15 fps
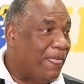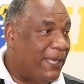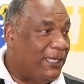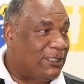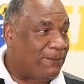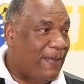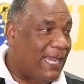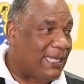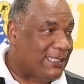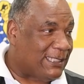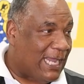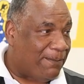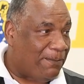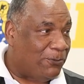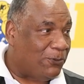Then it's past
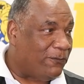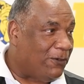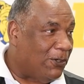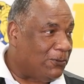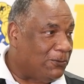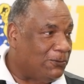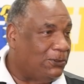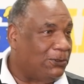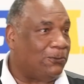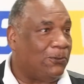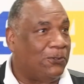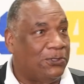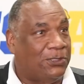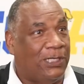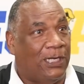time to move on
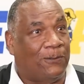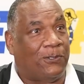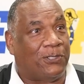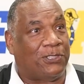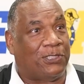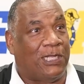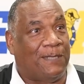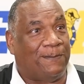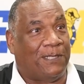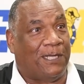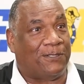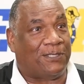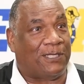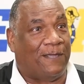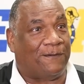towards Delaware State
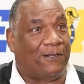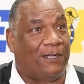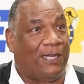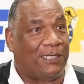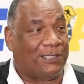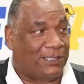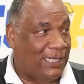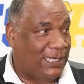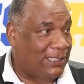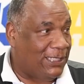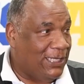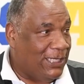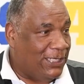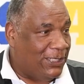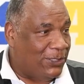because South Carolina State
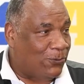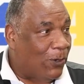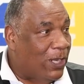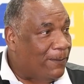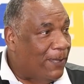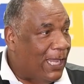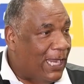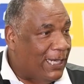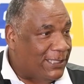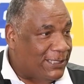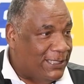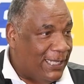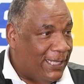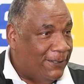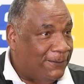is way behind
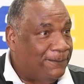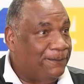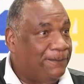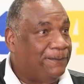us now.